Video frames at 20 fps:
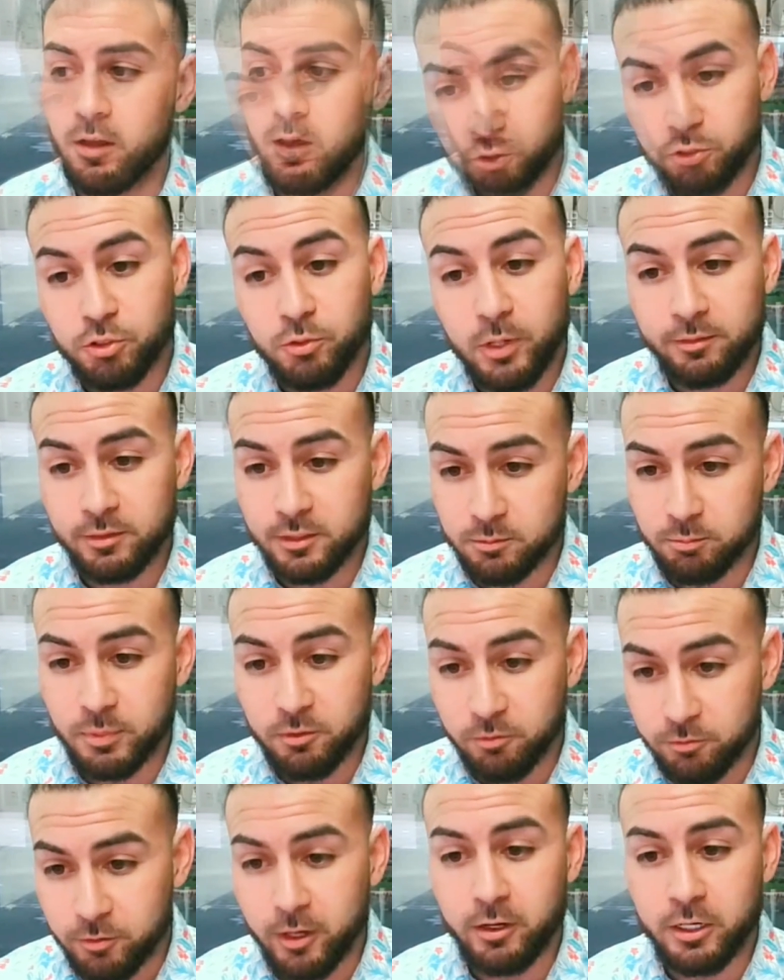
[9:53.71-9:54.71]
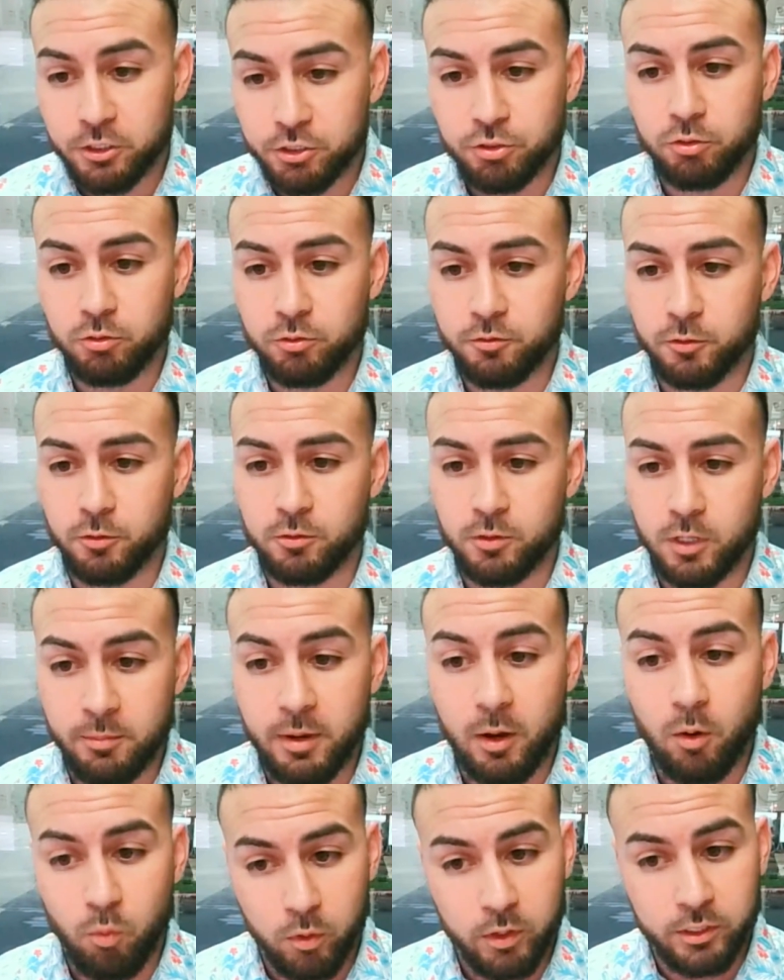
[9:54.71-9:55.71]
You do have to be very truthful
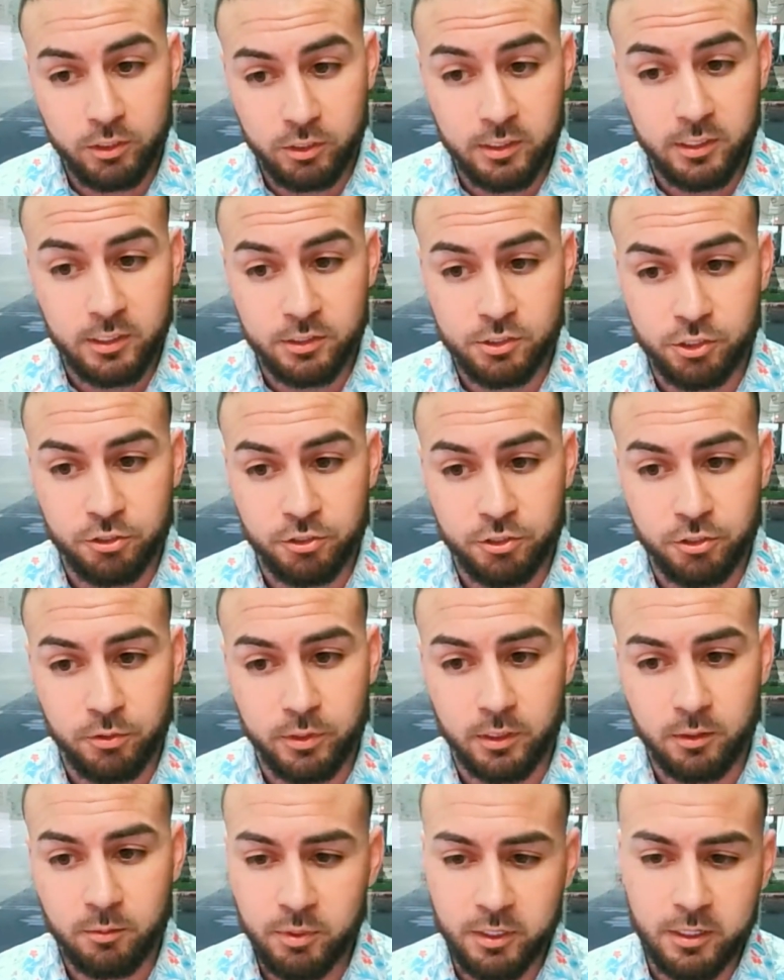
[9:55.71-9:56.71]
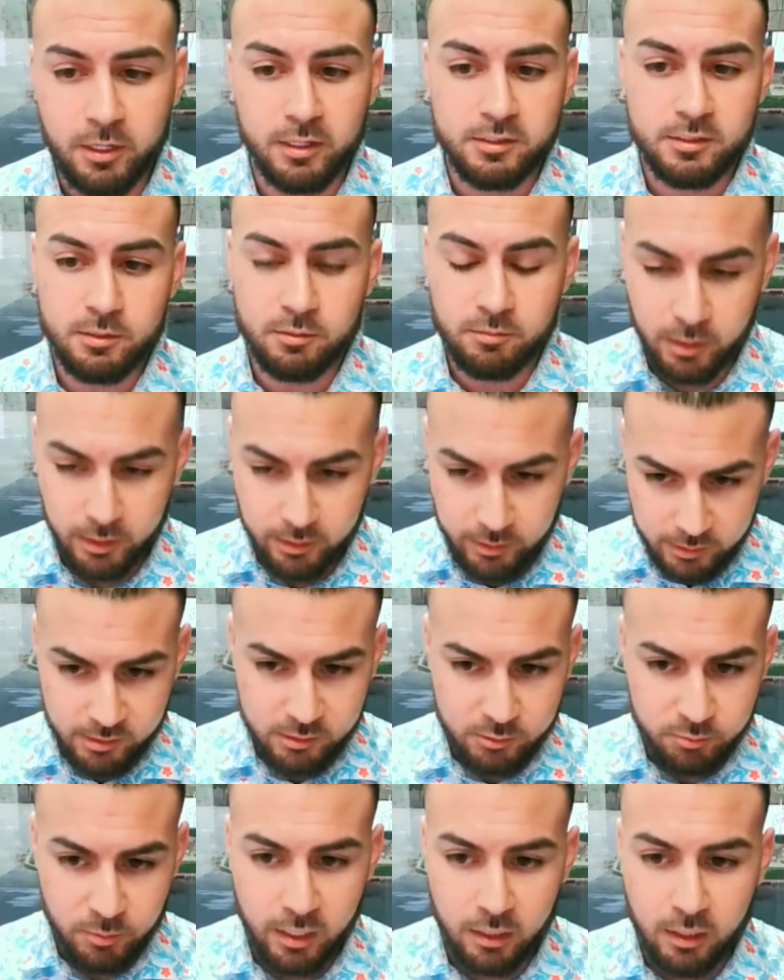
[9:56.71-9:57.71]
about what it is you're doing, because, and this
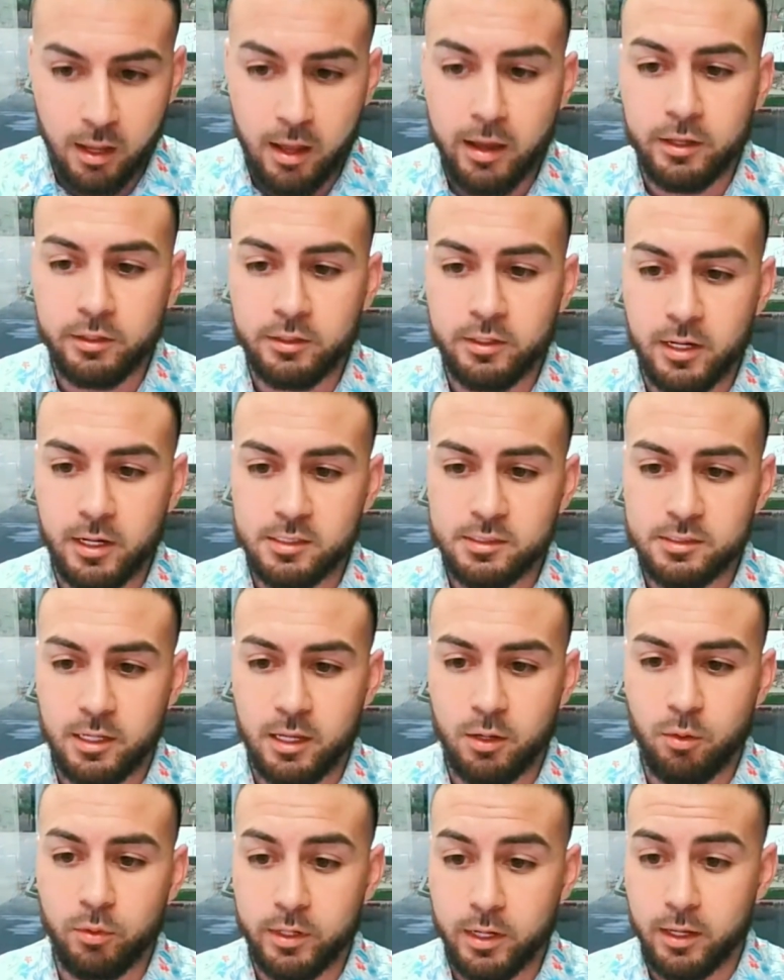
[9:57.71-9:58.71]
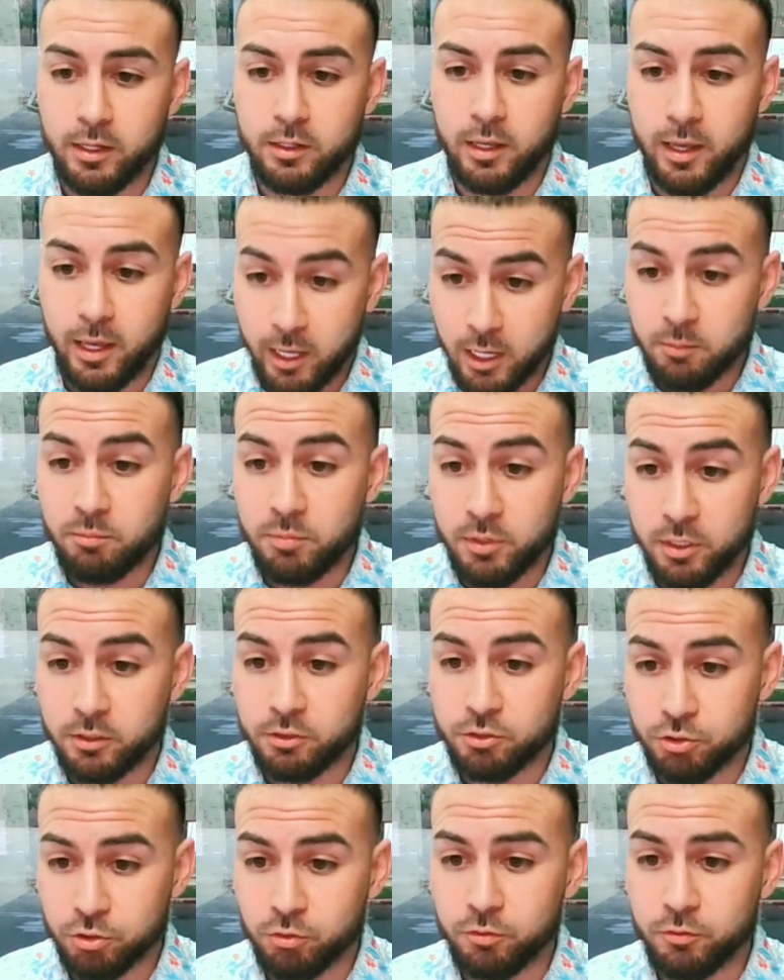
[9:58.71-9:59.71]
is my line that I say when I am
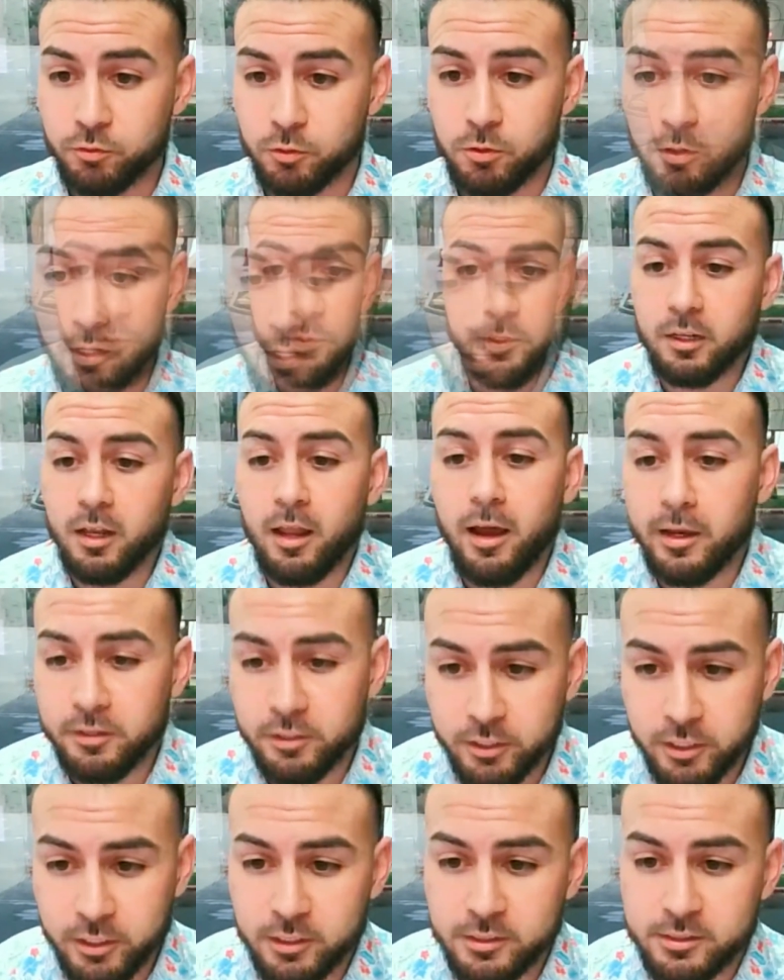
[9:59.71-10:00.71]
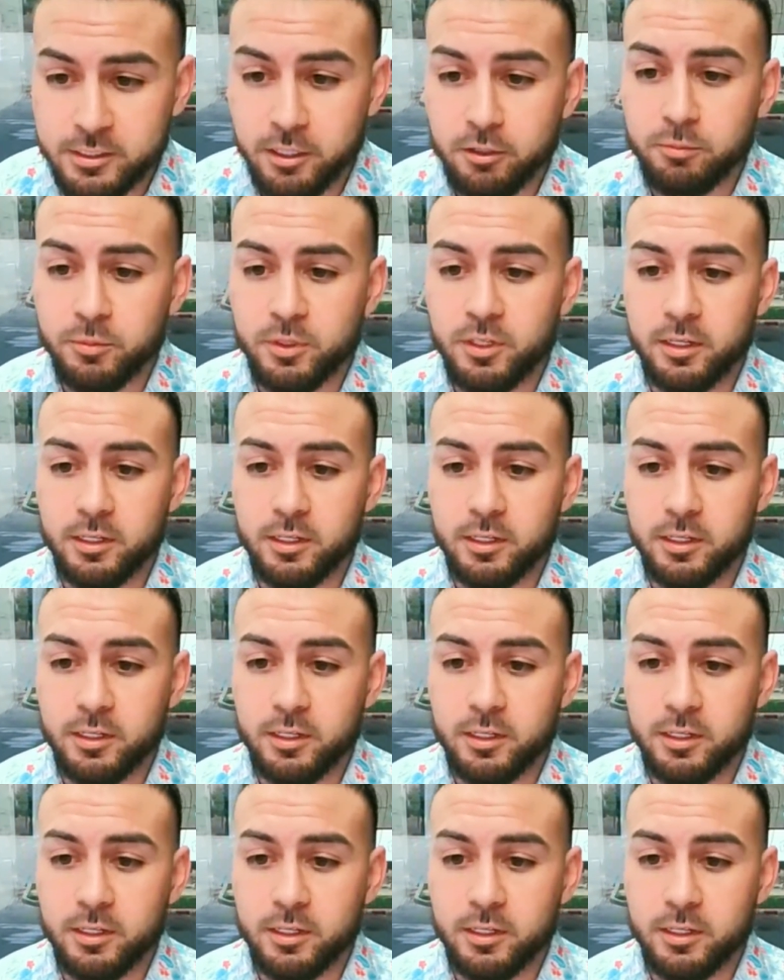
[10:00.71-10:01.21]
being truthful, the line they're going to tell me